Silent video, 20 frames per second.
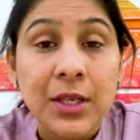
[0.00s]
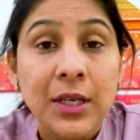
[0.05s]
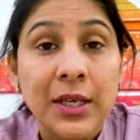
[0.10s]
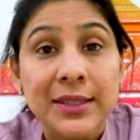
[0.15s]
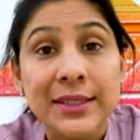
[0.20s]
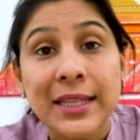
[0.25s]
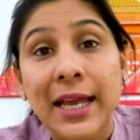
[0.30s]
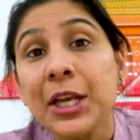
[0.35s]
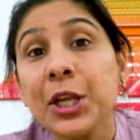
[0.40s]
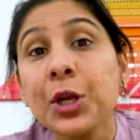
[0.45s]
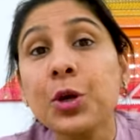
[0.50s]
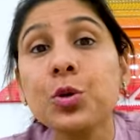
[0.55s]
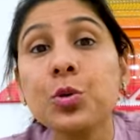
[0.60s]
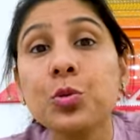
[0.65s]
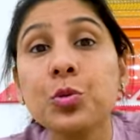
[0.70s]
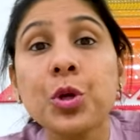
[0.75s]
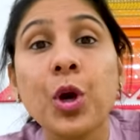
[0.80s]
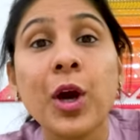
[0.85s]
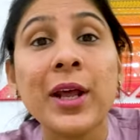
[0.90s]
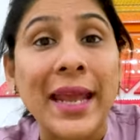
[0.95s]
Then you
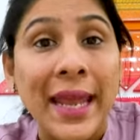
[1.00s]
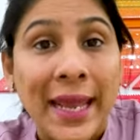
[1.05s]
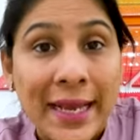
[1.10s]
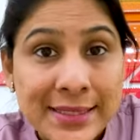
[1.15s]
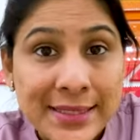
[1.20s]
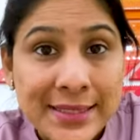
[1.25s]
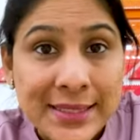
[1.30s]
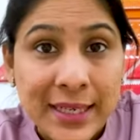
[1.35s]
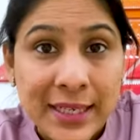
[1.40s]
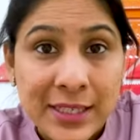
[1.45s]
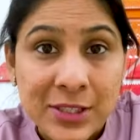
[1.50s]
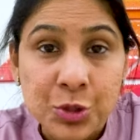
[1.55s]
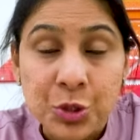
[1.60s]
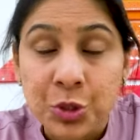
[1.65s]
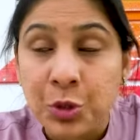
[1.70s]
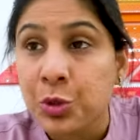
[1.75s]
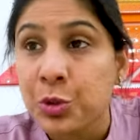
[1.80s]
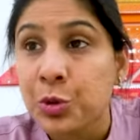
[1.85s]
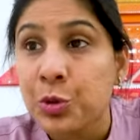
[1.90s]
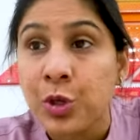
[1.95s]
do your x-rays,
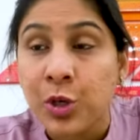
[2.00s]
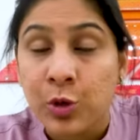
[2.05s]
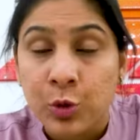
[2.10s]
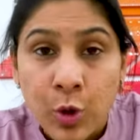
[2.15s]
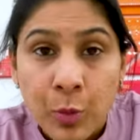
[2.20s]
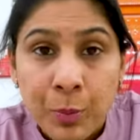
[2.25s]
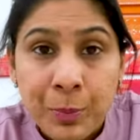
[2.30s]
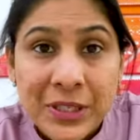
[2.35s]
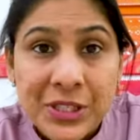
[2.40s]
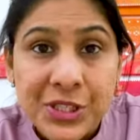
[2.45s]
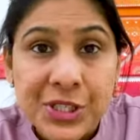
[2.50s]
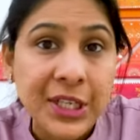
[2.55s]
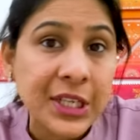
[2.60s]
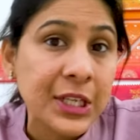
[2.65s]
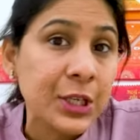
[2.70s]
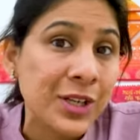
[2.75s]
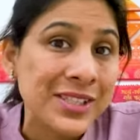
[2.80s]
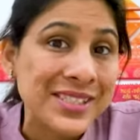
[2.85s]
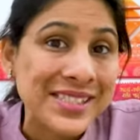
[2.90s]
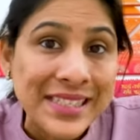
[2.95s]
you do your OPG,
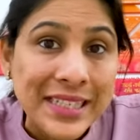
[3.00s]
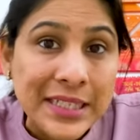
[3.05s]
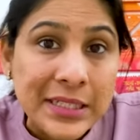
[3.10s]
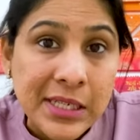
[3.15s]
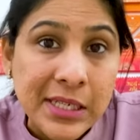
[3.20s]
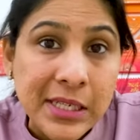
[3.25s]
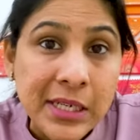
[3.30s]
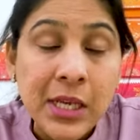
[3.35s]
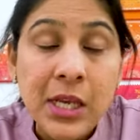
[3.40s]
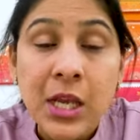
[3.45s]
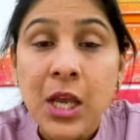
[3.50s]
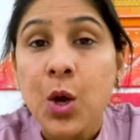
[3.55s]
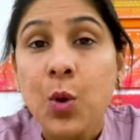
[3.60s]
your CT,